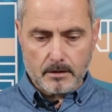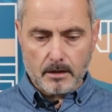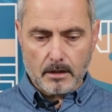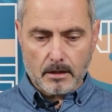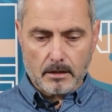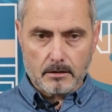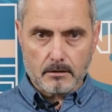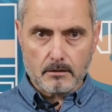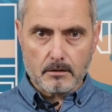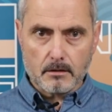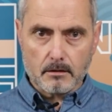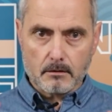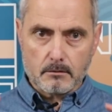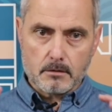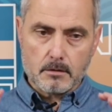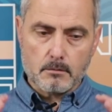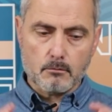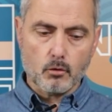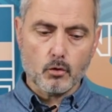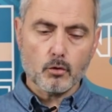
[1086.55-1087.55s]
And
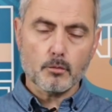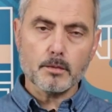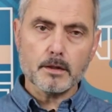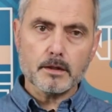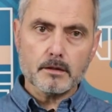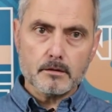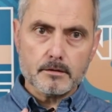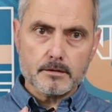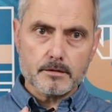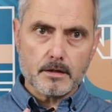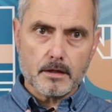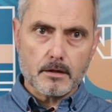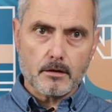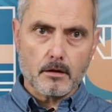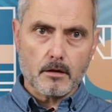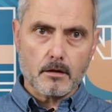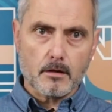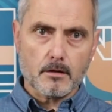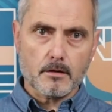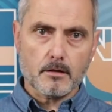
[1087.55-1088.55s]
the more beetles there
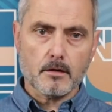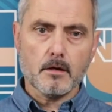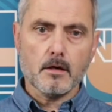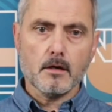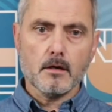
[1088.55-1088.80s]
are,